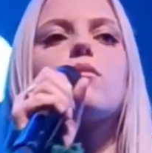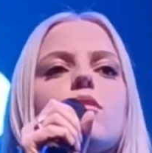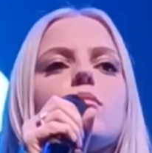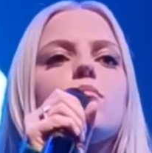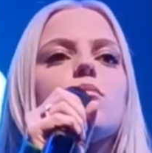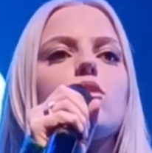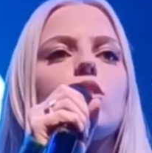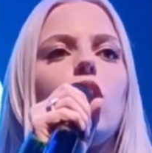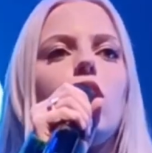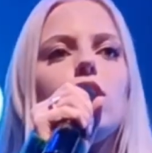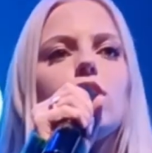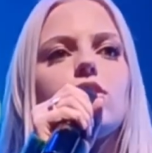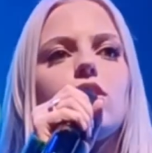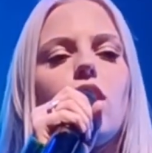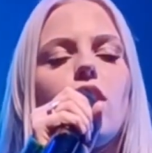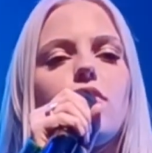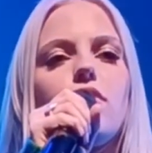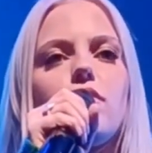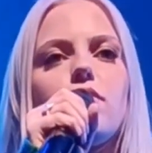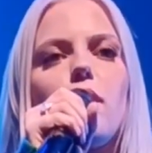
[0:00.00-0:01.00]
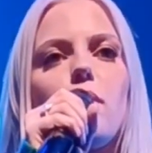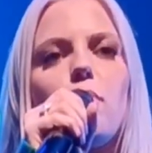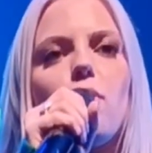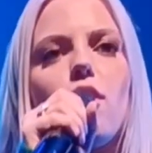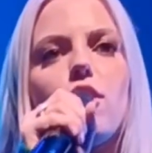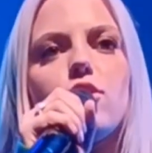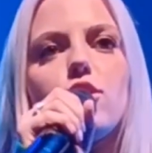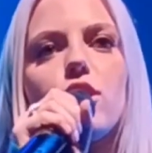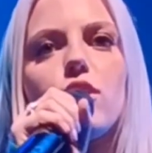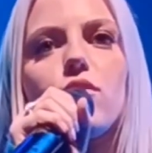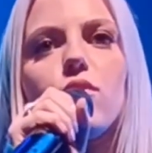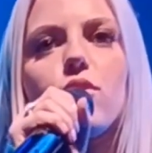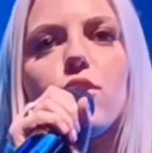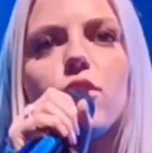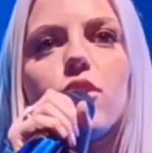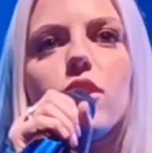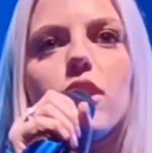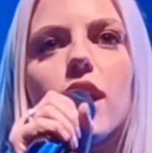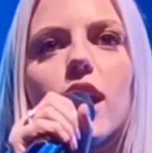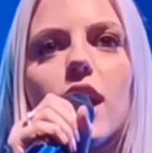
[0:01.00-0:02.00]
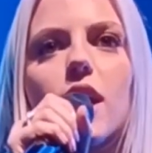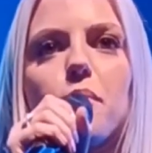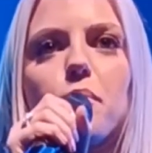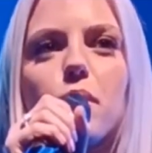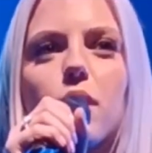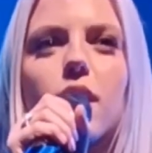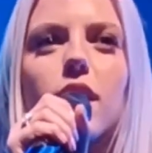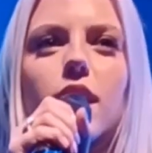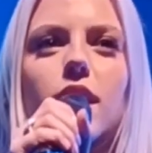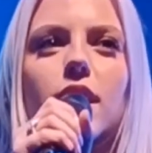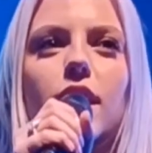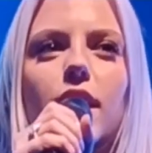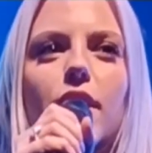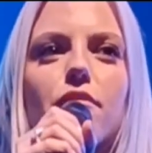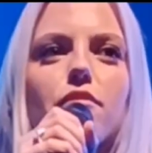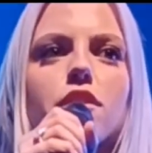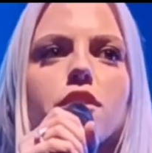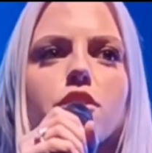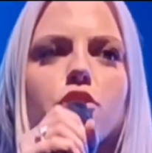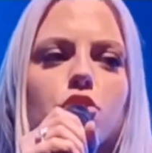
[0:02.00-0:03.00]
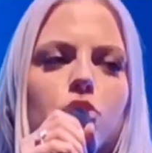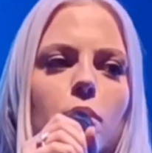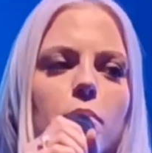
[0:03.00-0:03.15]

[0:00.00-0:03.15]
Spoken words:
some songs off of that project for you today, but in like a very